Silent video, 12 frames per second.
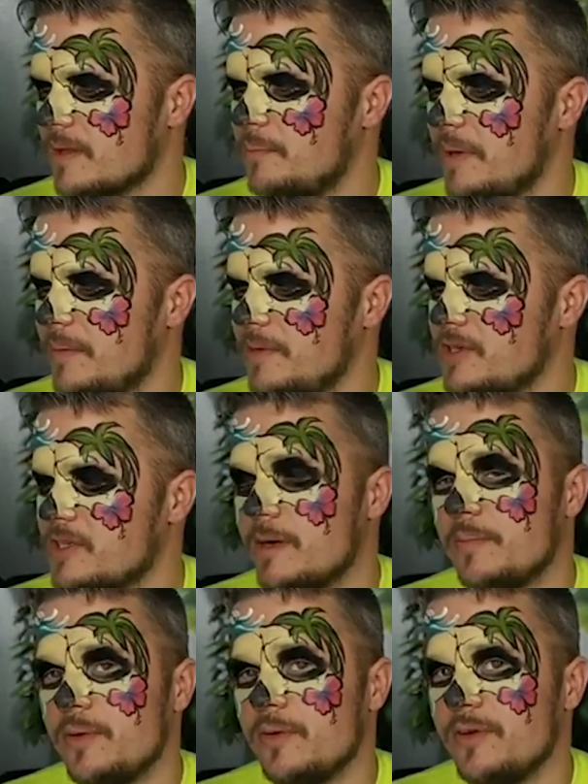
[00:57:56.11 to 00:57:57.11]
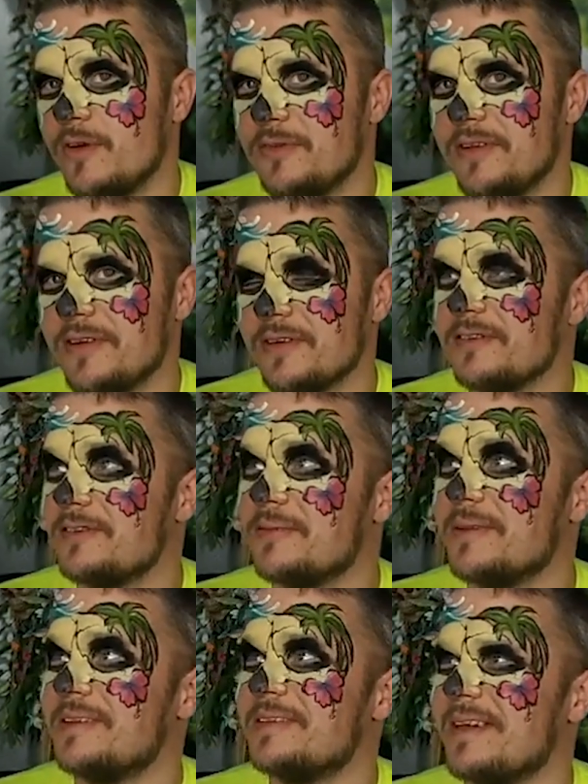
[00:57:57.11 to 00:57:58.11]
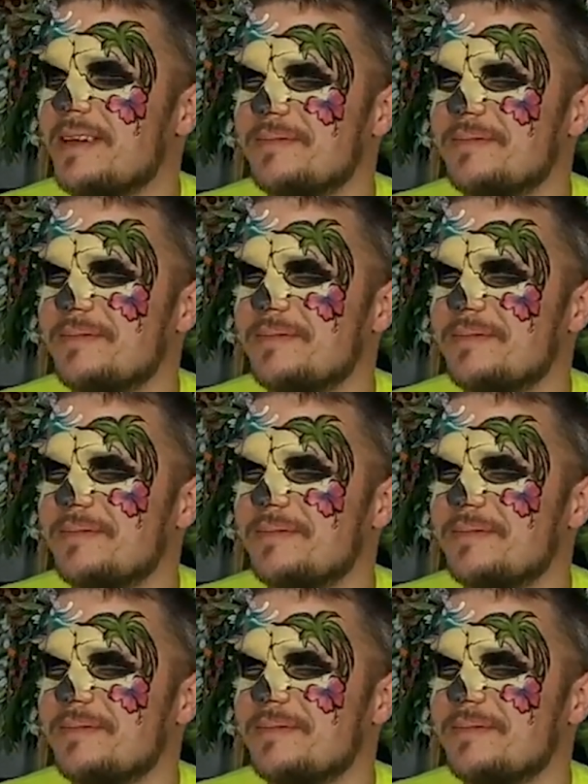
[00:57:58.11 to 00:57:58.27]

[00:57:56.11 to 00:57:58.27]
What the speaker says: Baby shampoo, no tears. Somebody said.